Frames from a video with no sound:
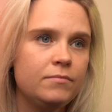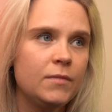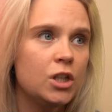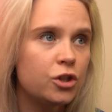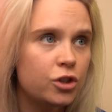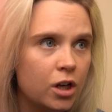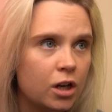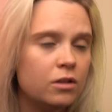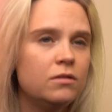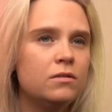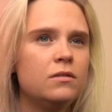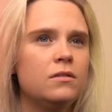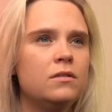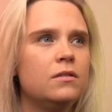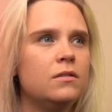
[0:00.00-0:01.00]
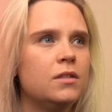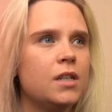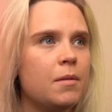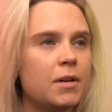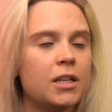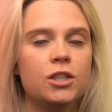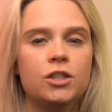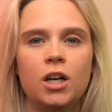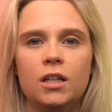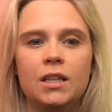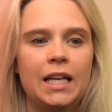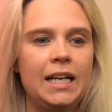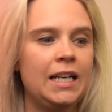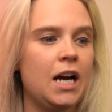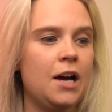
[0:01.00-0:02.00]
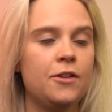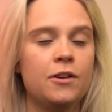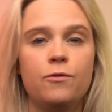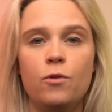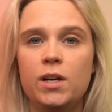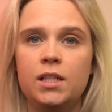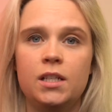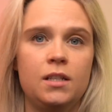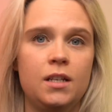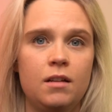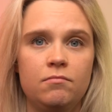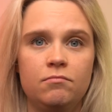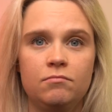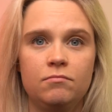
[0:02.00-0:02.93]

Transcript: So I'm going to start letting other voices in.